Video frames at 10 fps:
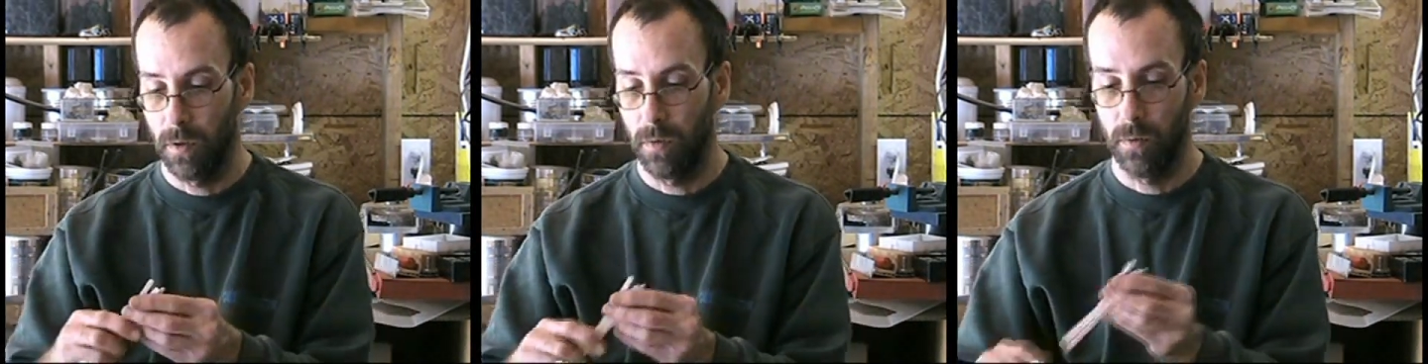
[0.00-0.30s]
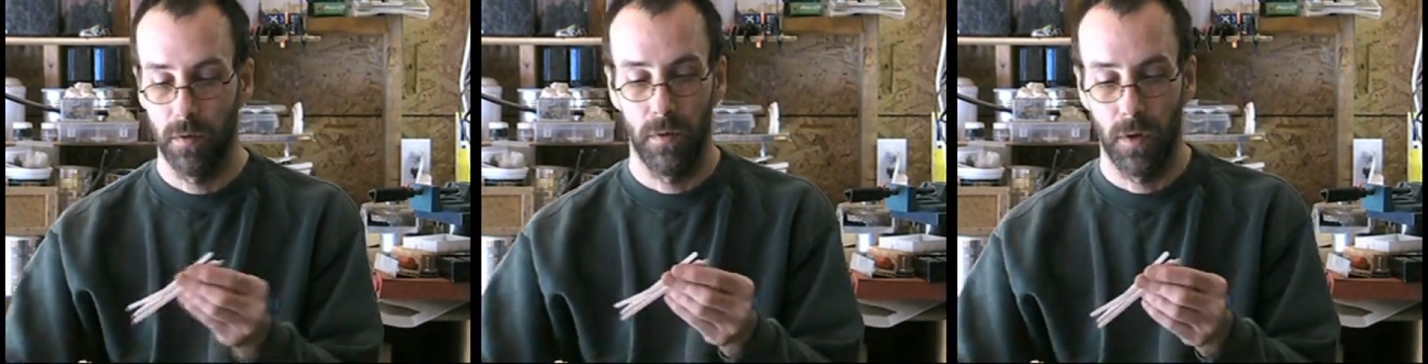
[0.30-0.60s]
You
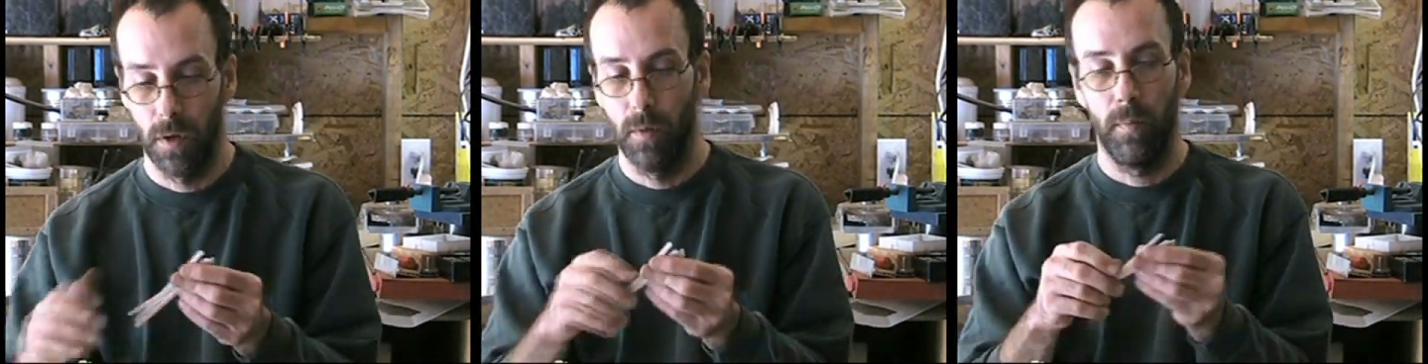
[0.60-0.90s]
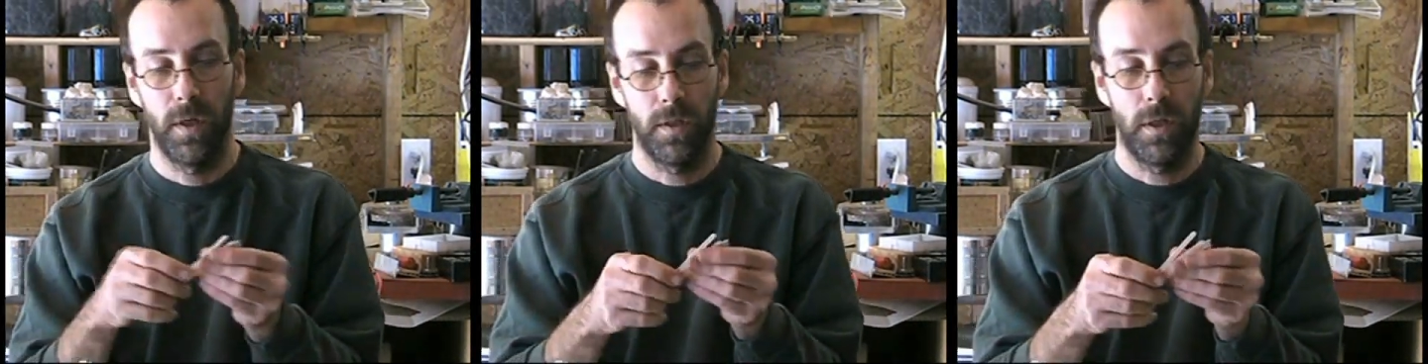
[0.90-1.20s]
know,
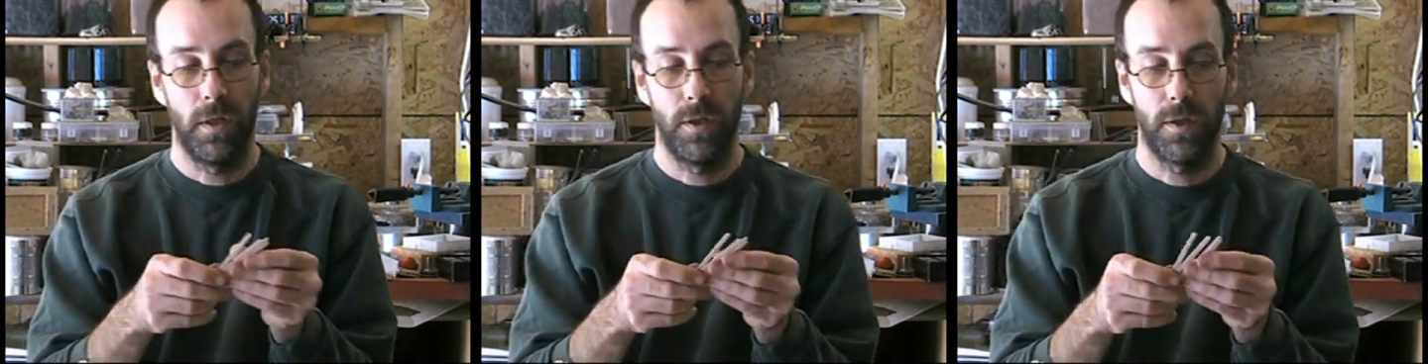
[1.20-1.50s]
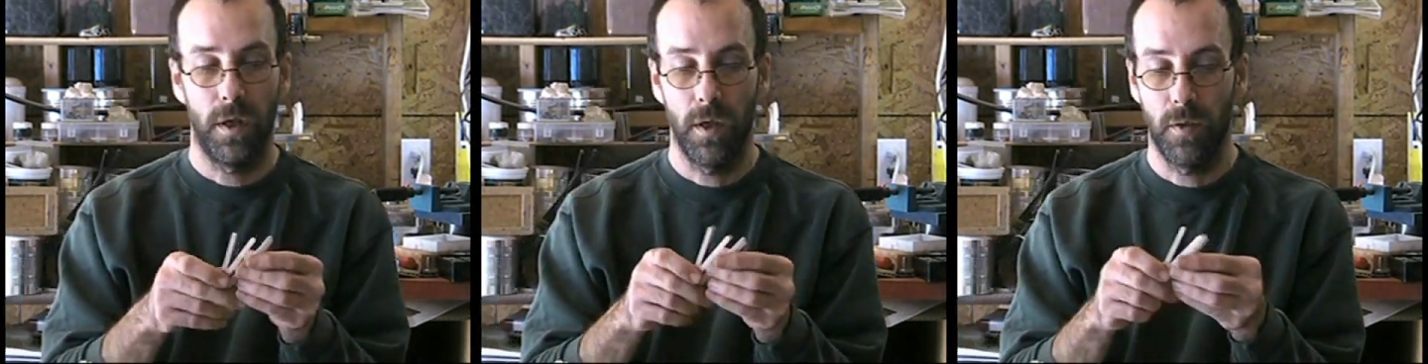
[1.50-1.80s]
basically
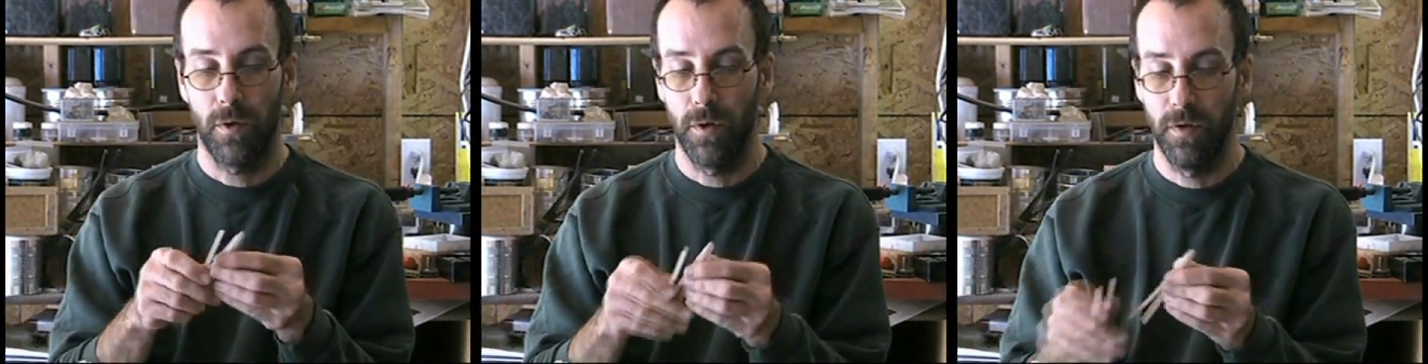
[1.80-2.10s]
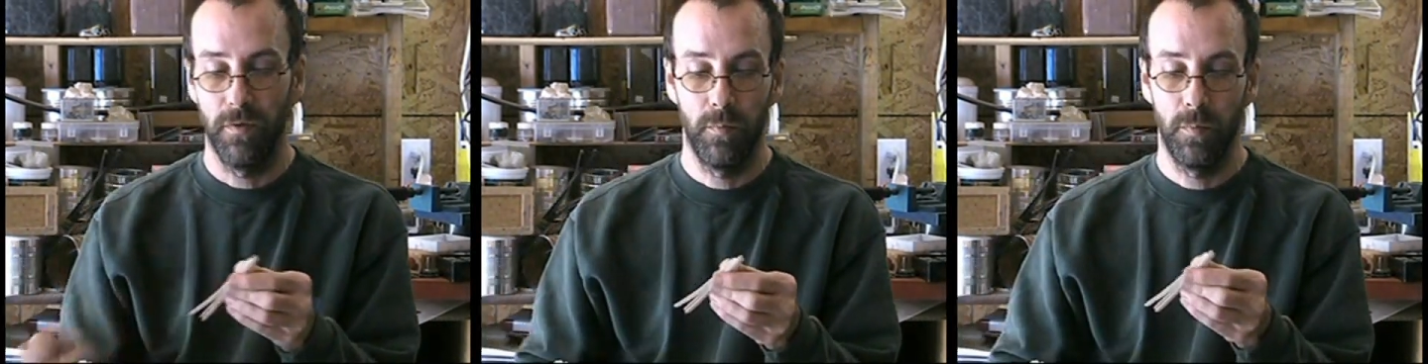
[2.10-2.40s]
just take
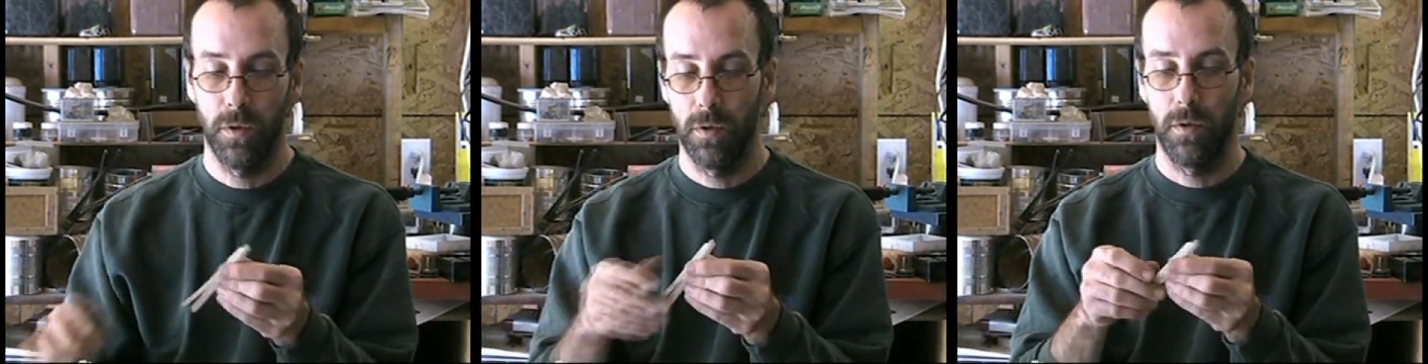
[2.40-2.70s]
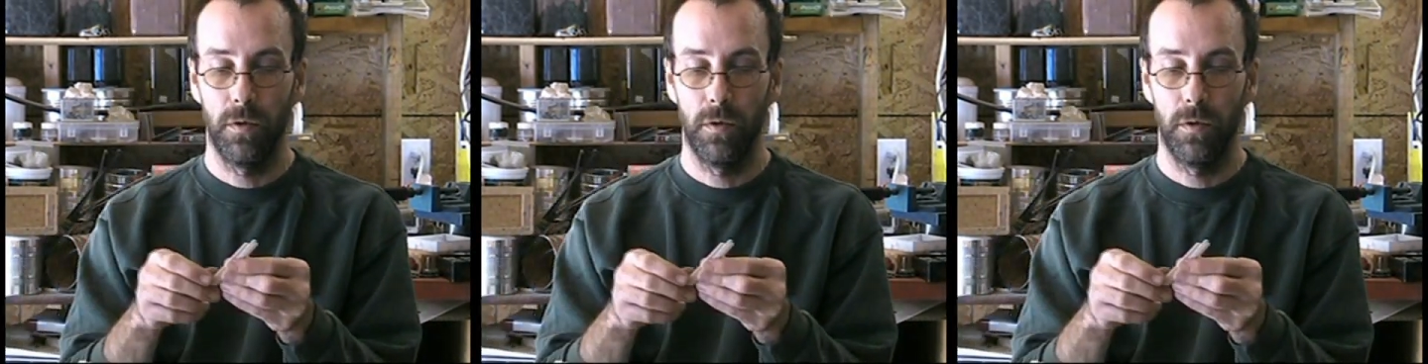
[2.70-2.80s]
3 of them,